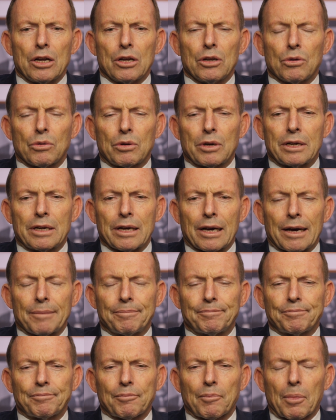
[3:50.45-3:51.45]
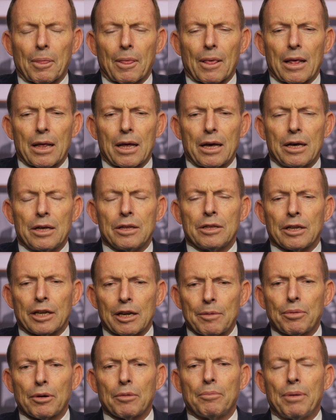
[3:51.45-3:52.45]
Look, the
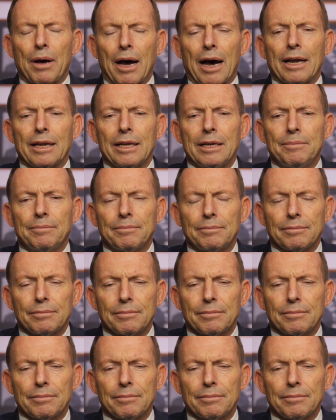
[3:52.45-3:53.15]
Liberal Party,